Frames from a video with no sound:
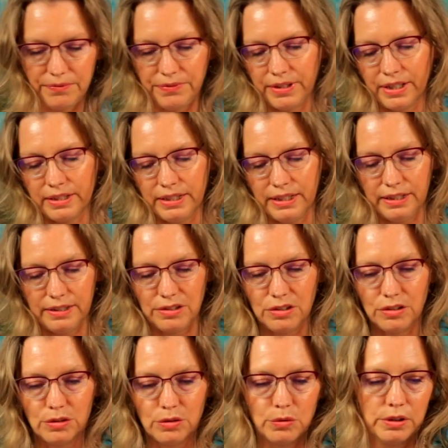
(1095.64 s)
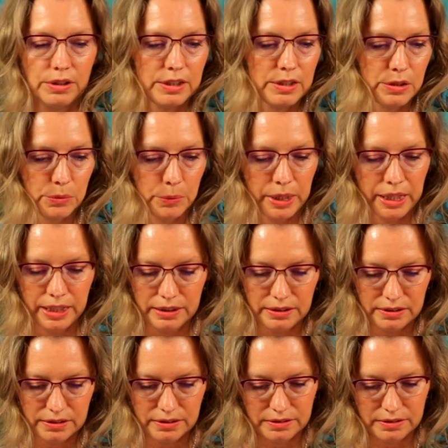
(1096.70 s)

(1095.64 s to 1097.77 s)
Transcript: I think it's just really sweet.